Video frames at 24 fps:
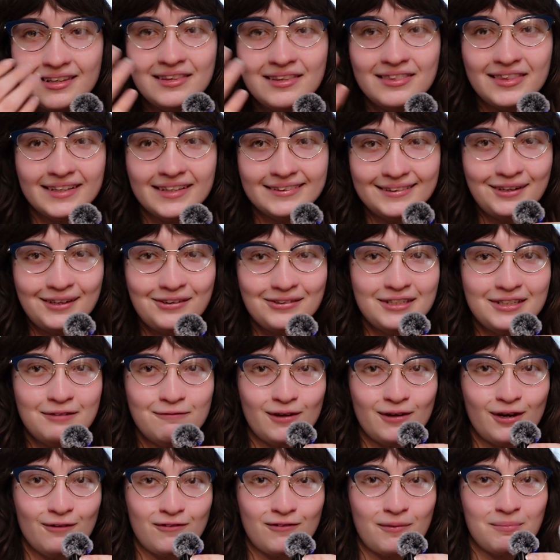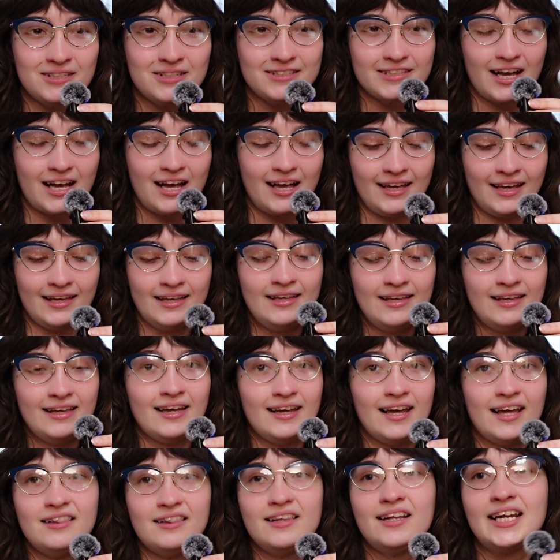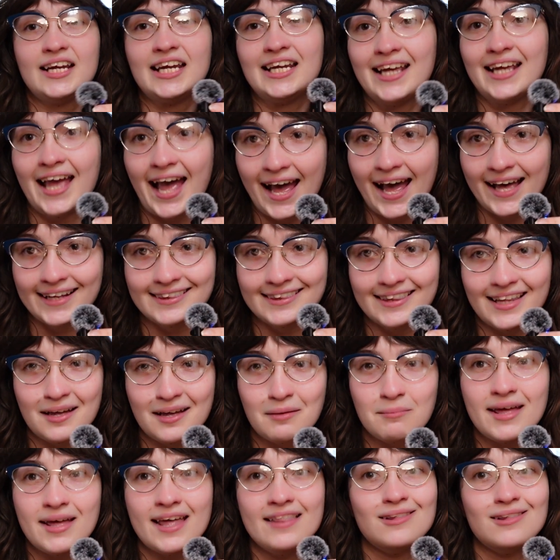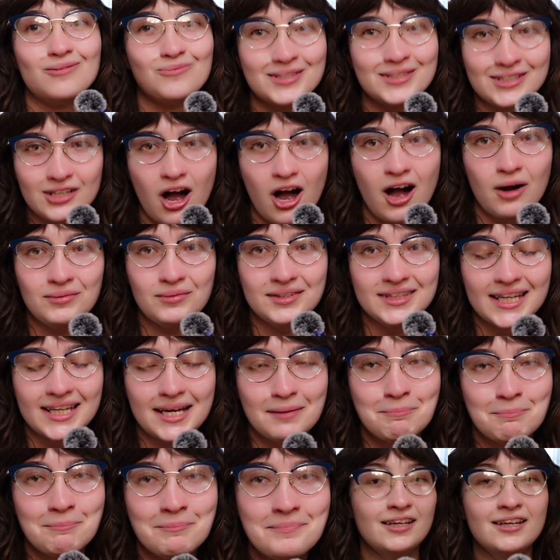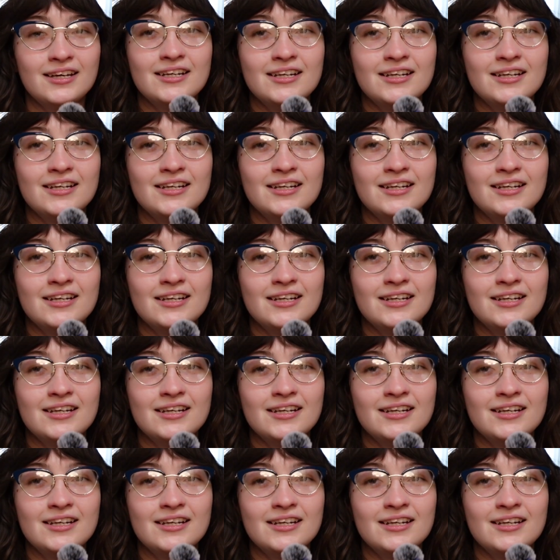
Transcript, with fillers: they literally fell from the sky, and then he had them and then was caught with them.